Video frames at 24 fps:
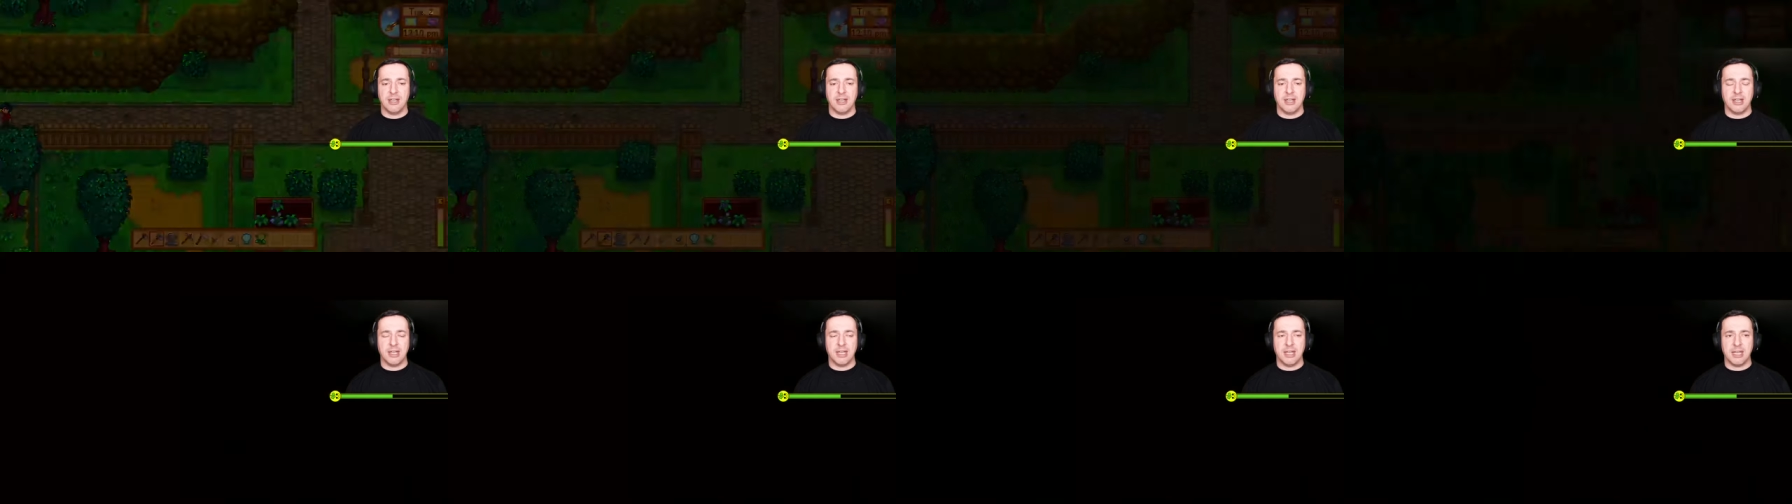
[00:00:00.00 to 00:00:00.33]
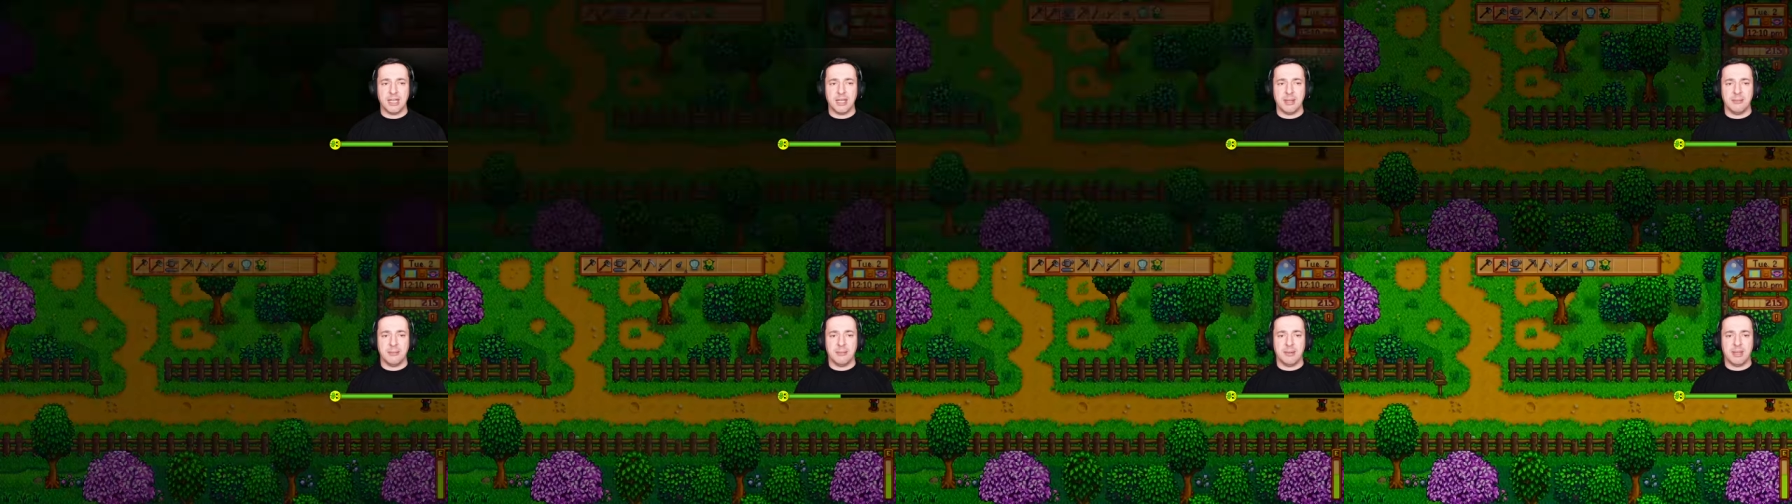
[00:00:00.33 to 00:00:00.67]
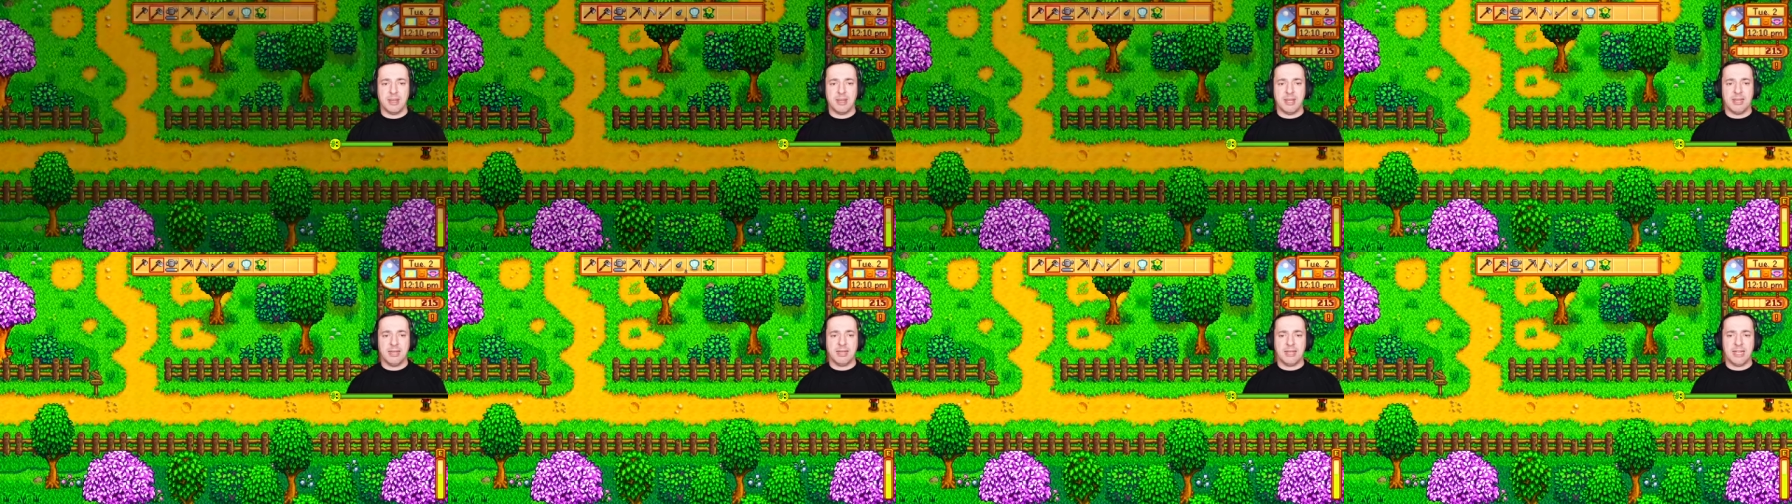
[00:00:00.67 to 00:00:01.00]
um,
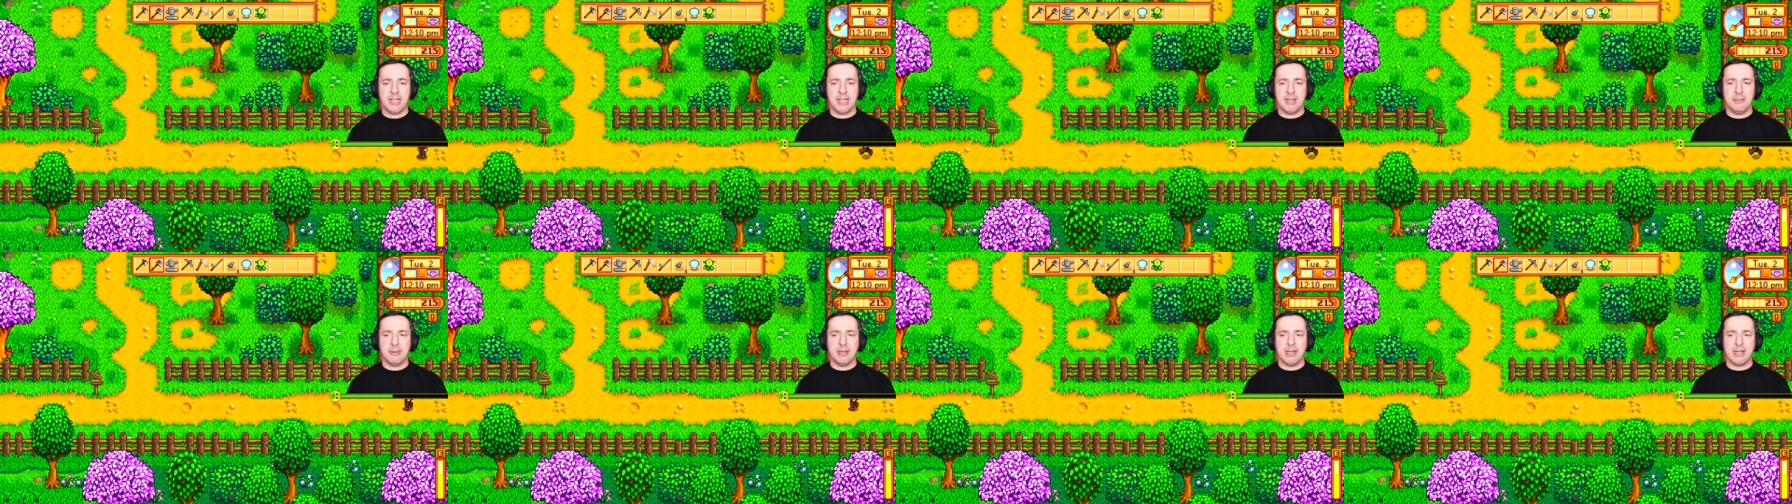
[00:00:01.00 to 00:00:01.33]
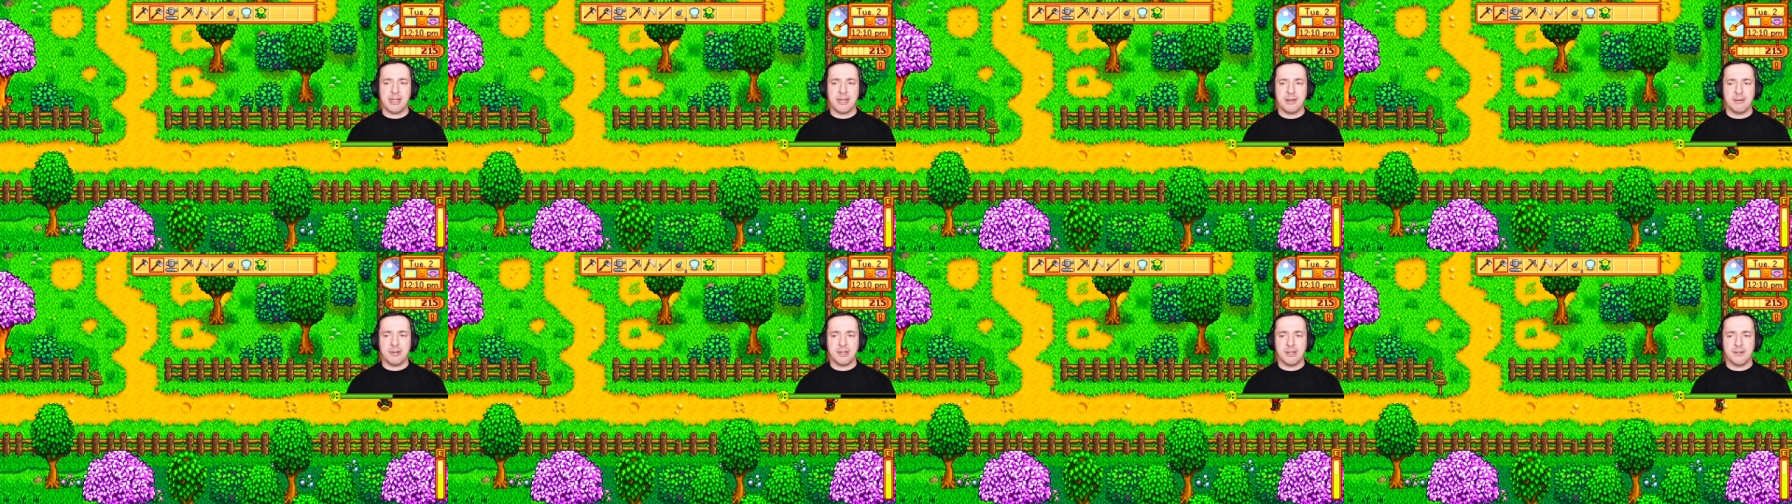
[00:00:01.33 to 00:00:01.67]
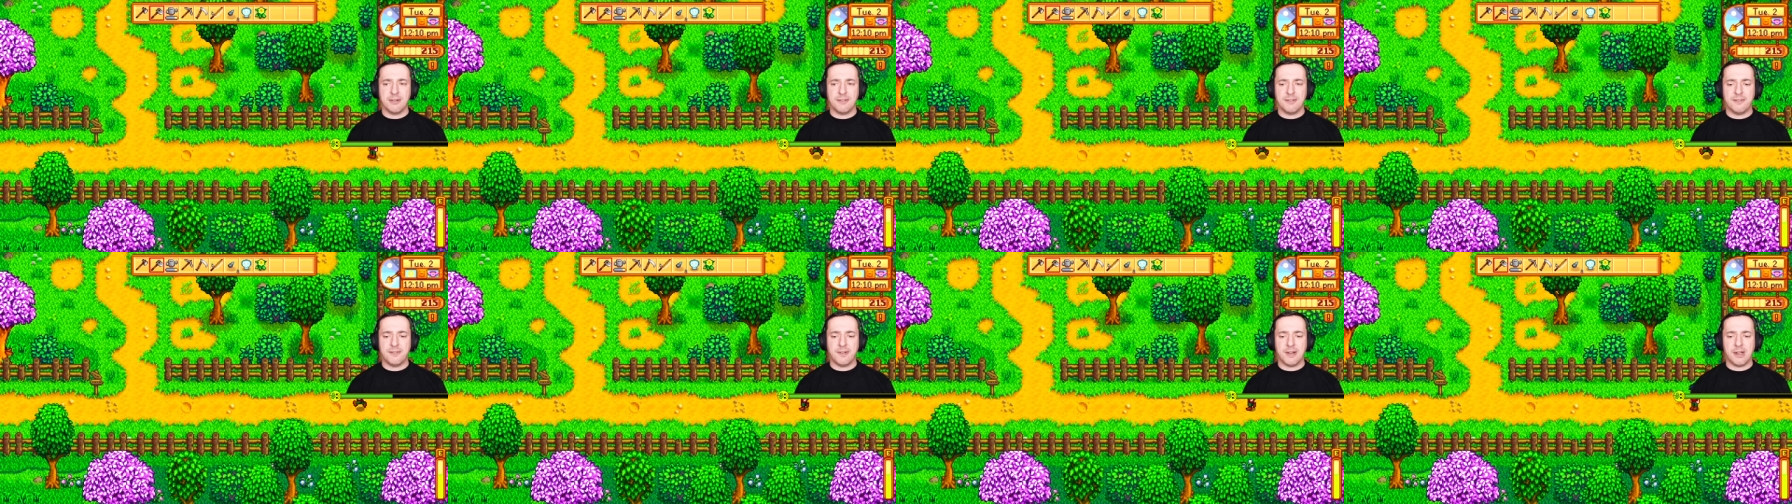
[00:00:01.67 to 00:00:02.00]
and keep clearing
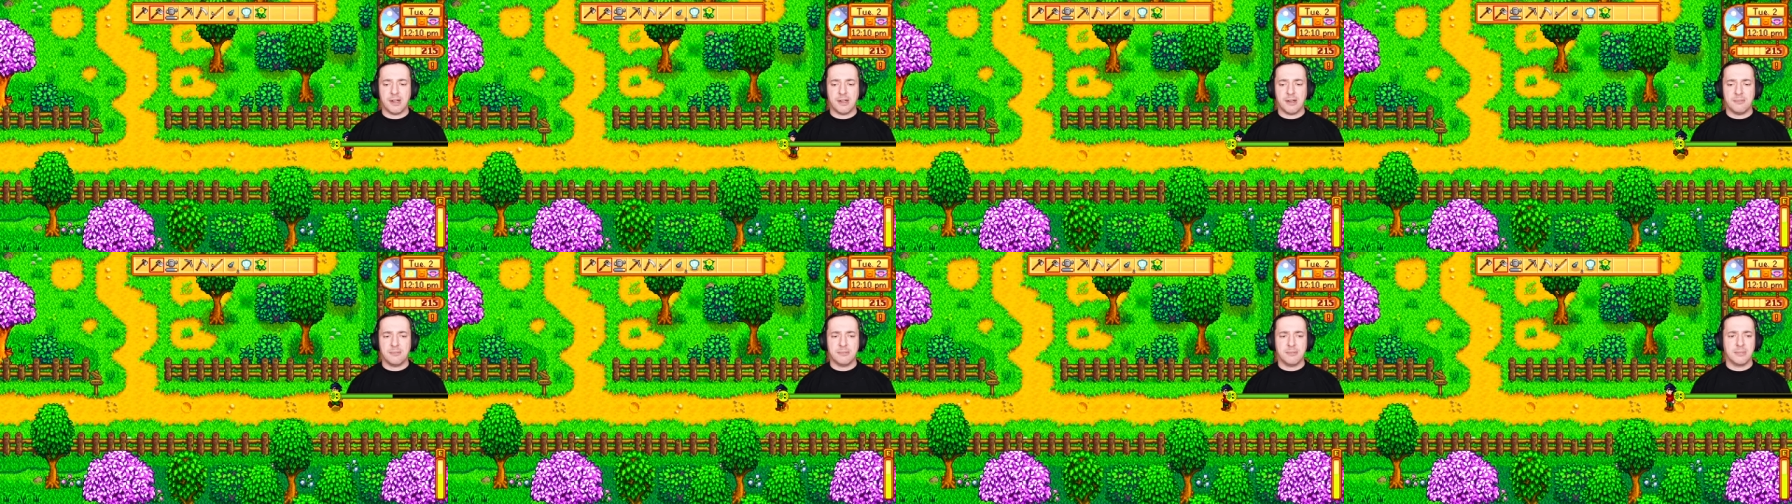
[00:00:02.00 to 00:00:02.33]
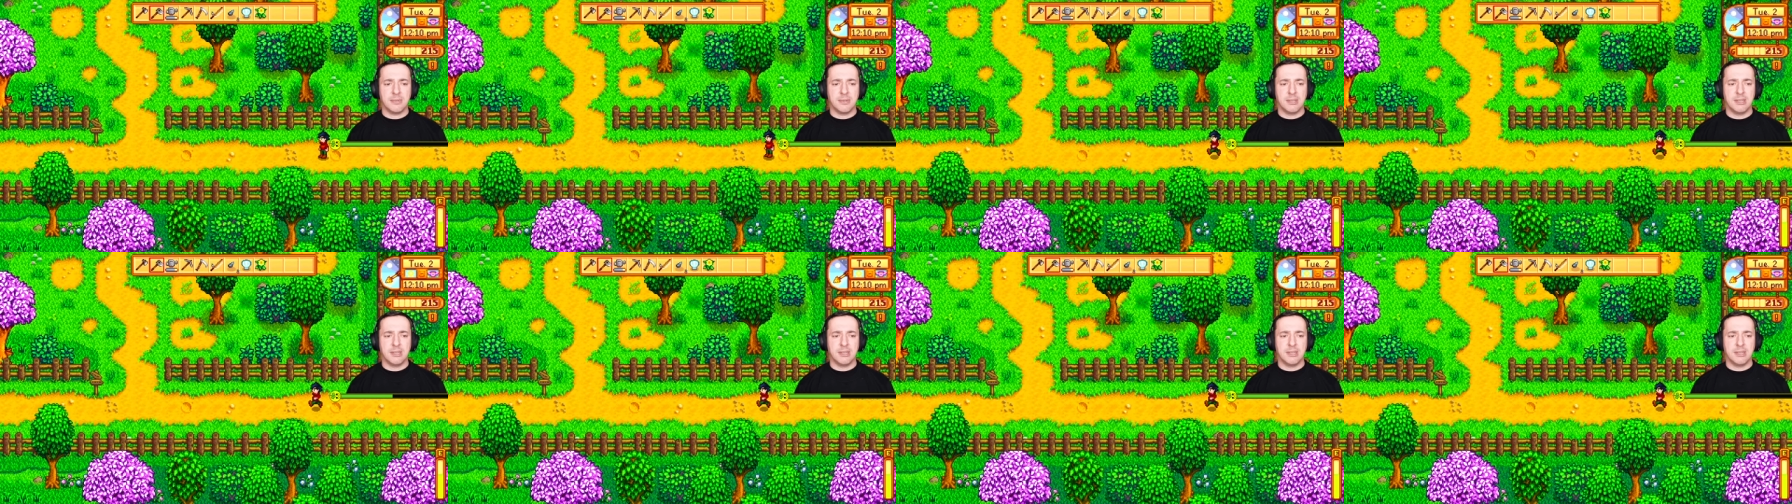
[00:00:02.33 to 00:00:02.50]
your farm